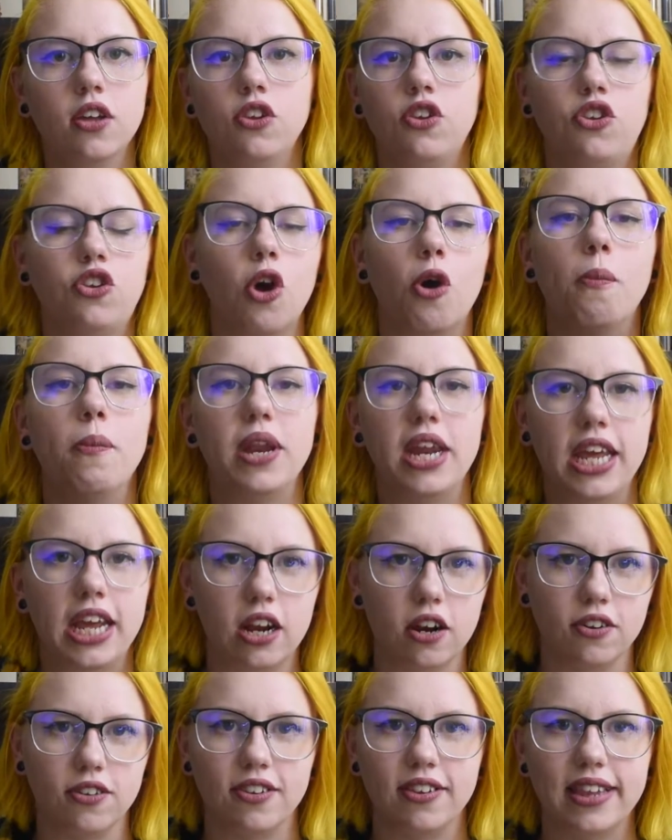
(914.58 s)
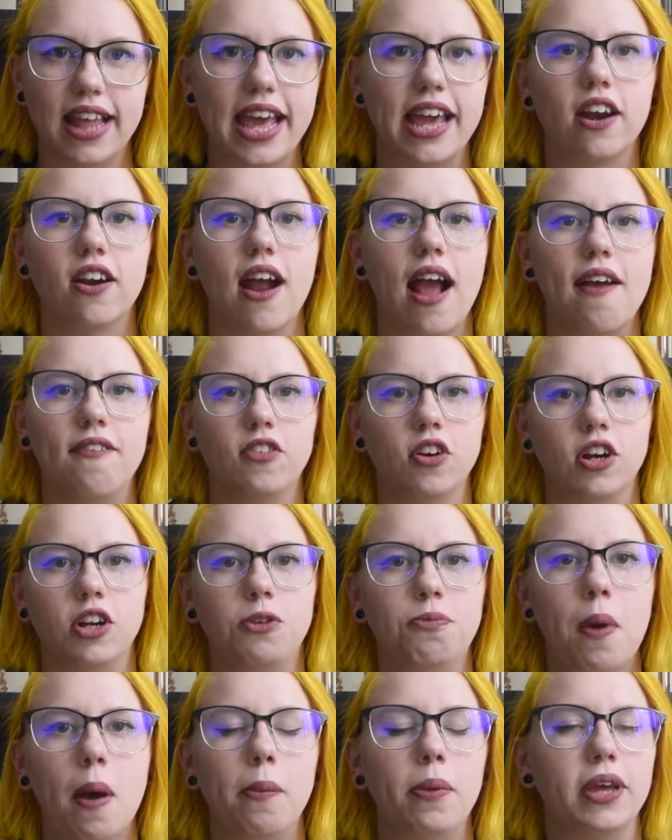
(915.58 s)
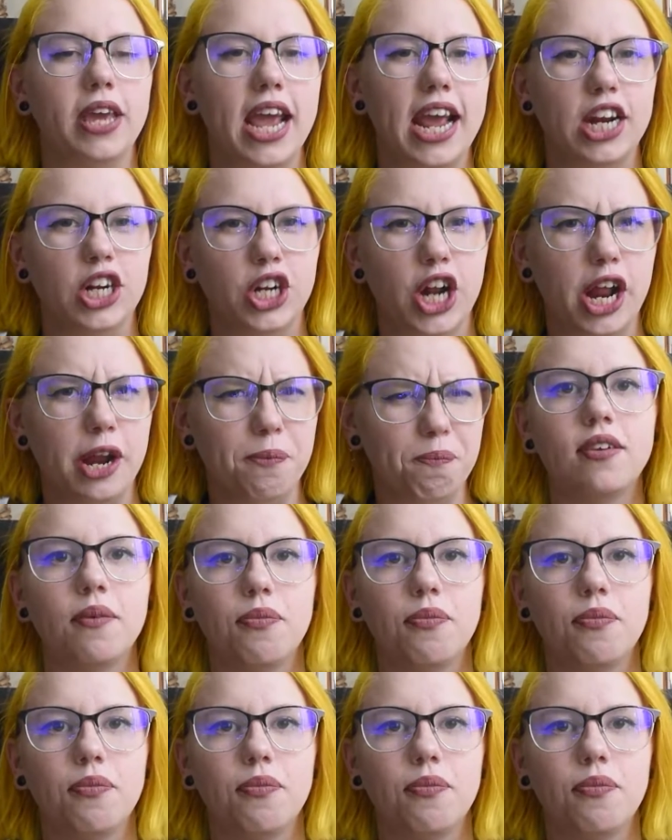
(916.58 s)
so many years later after its publication.